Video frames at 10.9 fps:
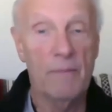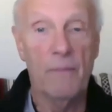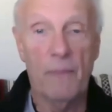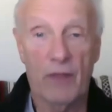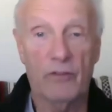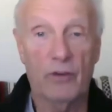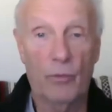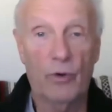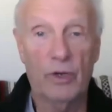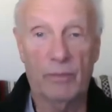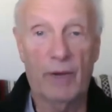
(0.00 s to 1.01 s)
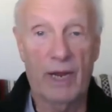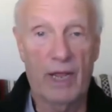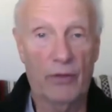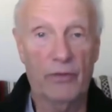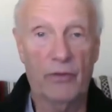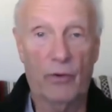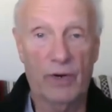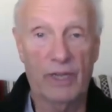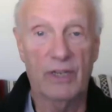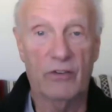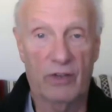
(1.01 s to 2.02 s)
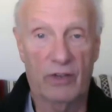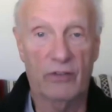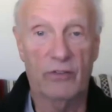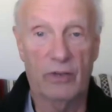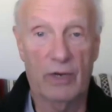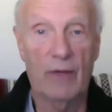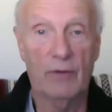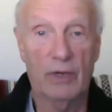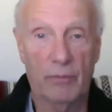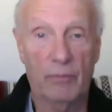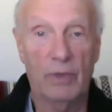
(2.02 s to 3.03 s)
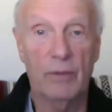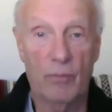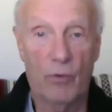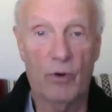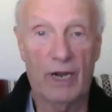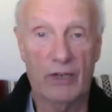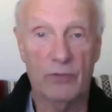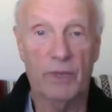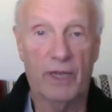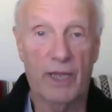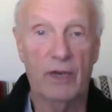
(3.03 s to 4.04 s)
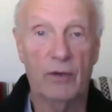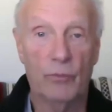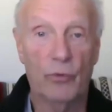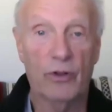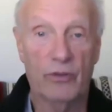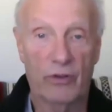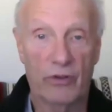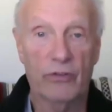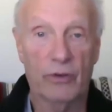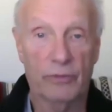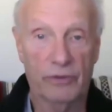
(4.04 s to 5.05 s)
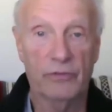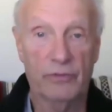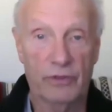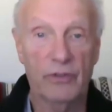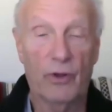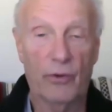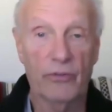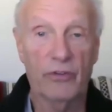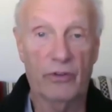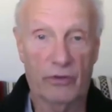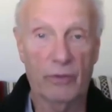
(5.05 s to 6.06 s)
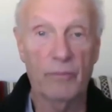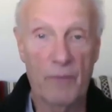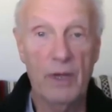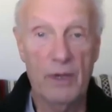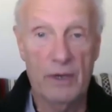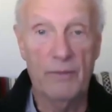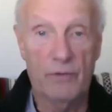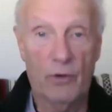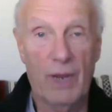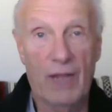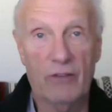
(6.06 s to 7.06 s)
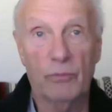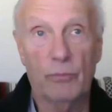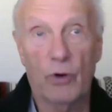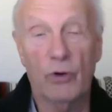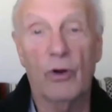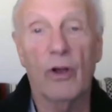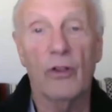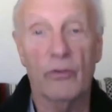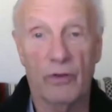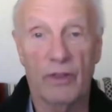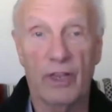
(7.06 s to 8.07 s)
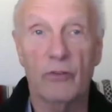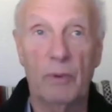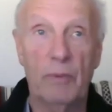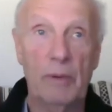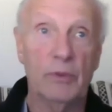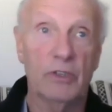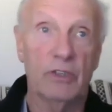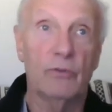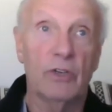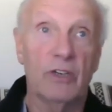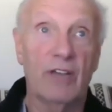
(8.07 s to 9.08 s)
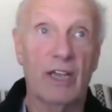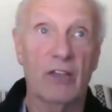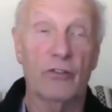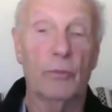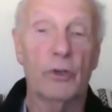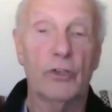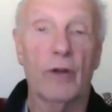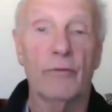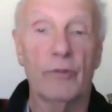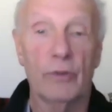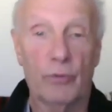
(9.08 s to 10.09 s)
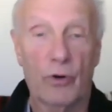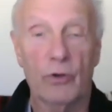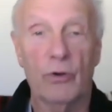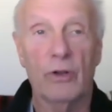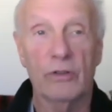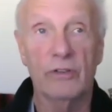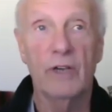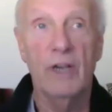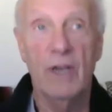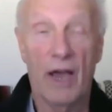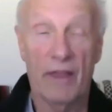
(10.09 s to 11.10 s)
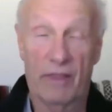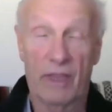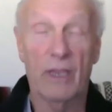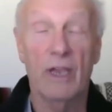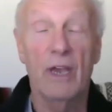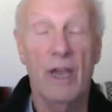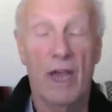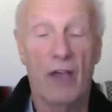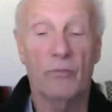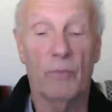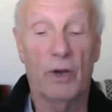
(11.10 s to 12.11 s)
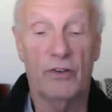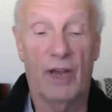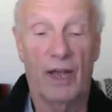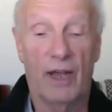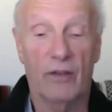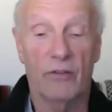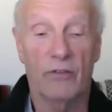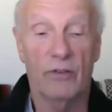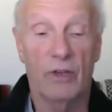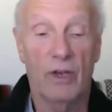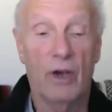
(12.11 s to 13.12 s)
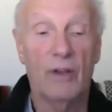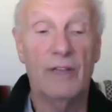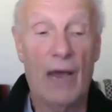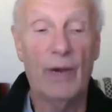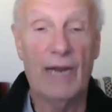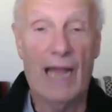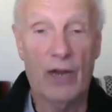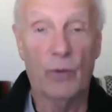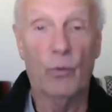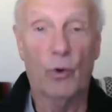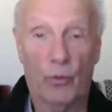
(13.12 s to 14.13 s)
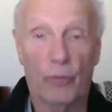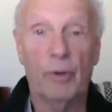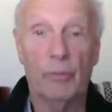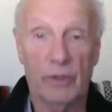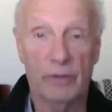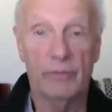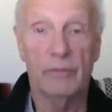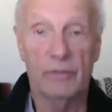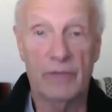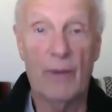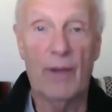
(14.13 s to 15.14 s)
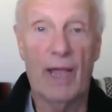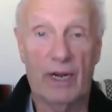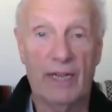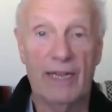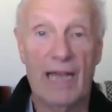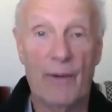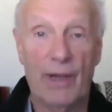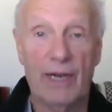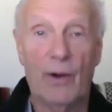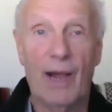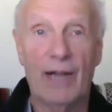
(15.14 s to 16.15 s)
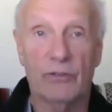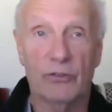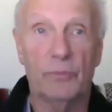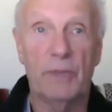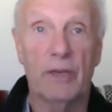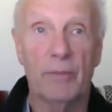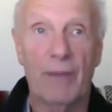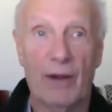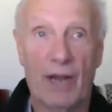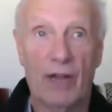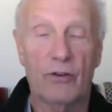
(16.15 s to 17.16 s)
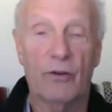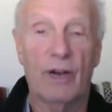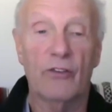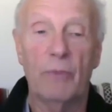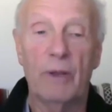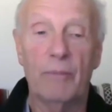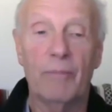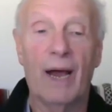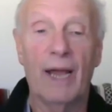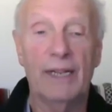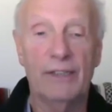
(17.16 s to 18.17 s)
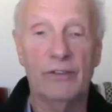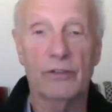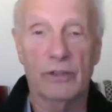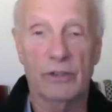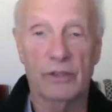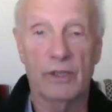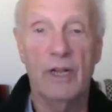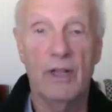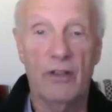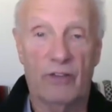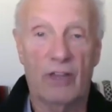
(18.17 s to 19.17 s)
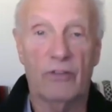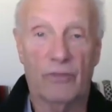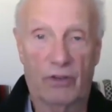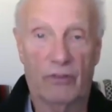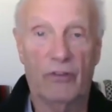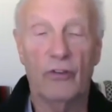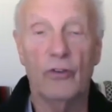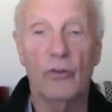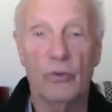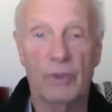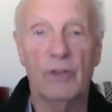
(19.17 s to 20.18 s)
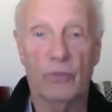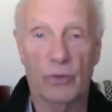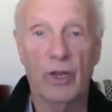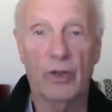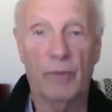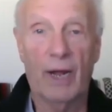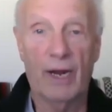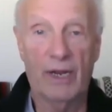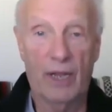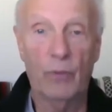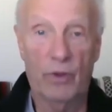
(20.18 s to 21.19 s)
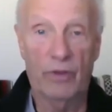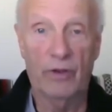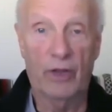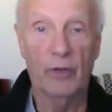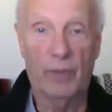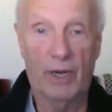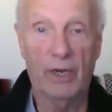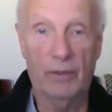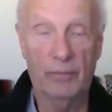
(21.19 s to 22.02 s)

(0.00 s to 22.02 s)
that somewhere in the body health already exists, and having it be more explicated and brought to the surface for the whole system. Yeah. So we had some protocols for things, but people didn't really take it so much on for the protocols, I think, as much as now I know how to work with people. Now I know how to speak about and transmit my internal sense of continuum into another body and with another body.